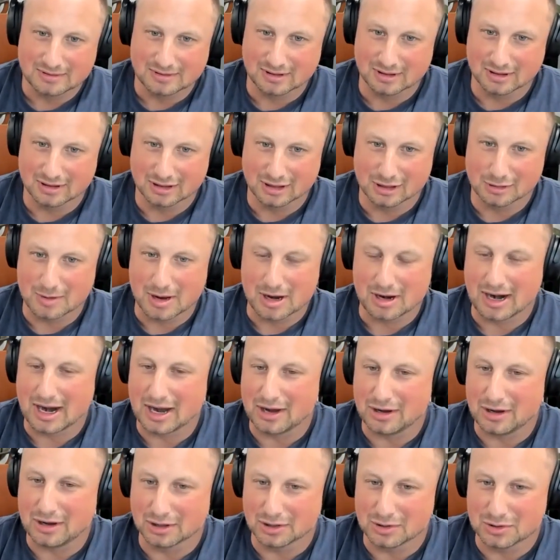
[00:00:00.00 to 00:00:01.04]
No matter
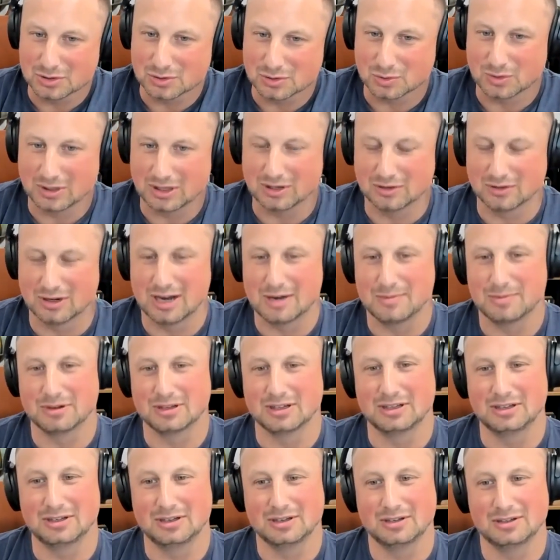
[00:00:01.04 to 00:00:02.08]
how you lose weight
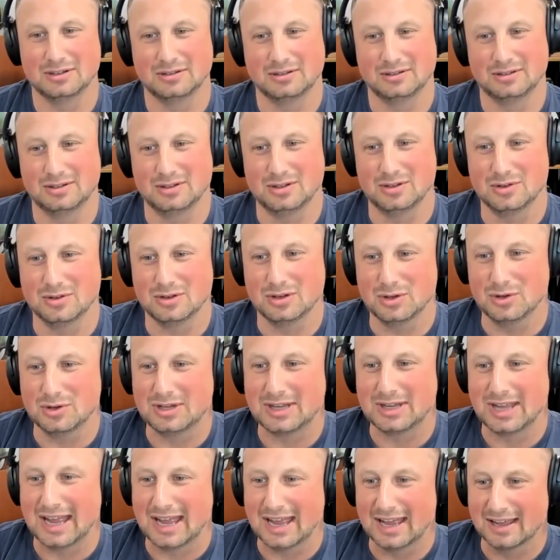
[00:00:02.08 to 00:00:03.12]
rapidly, you're
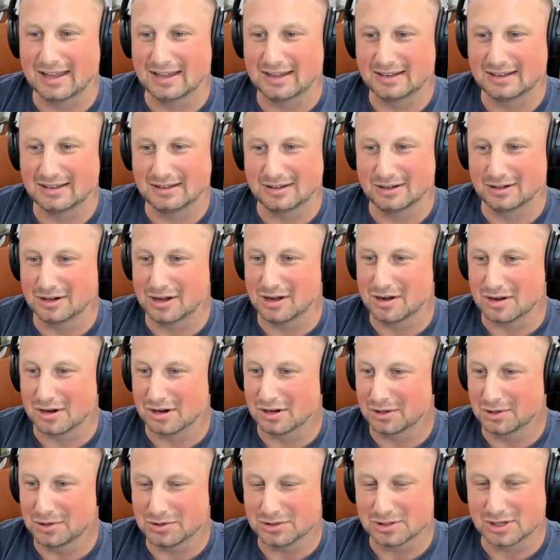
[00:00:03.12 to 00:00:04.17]
not
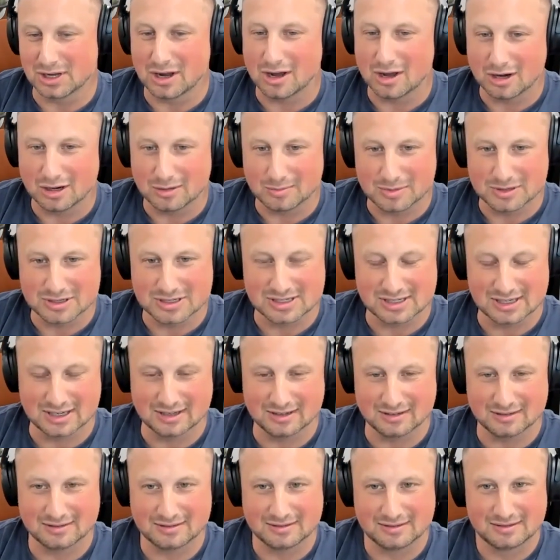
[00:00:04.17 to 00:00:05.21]
going to lose
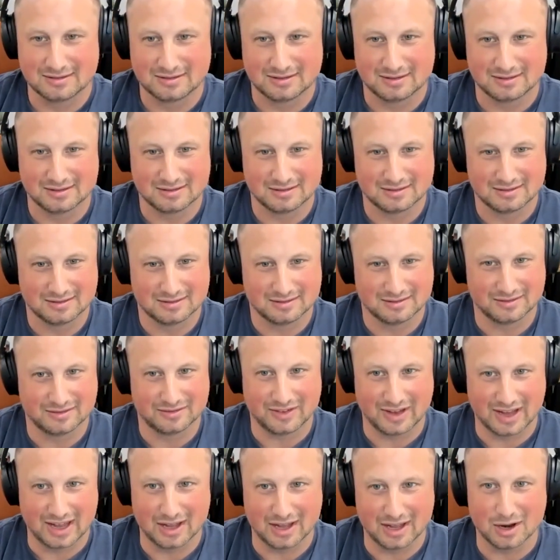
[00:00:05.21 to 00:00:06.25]
100%
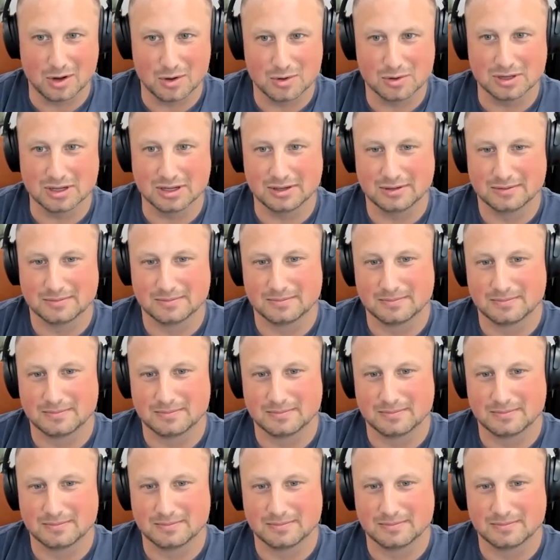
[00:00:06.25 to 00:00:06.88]
fat only.